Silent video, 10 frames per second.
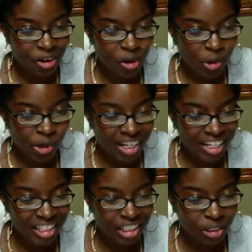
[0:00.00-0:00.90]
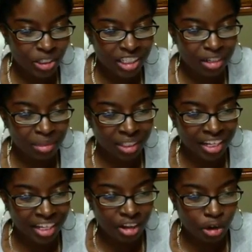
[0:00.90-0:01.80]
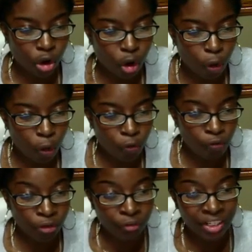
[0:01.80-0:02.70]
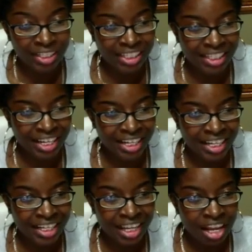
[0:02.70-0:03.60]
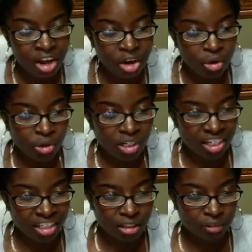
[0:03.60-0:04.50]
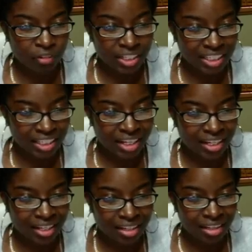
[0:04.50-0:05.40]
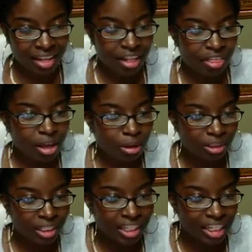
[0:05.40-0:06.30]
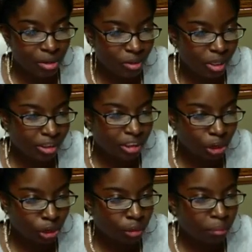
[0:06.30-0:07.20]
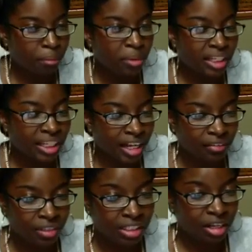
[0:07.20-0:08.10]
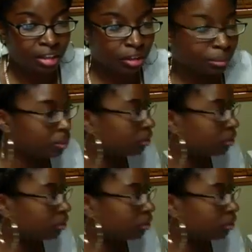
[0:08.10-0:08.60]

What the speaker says: or understimulating, or overventilating or underventilating. Those are the key words that you should be pulling out of the Saunders book.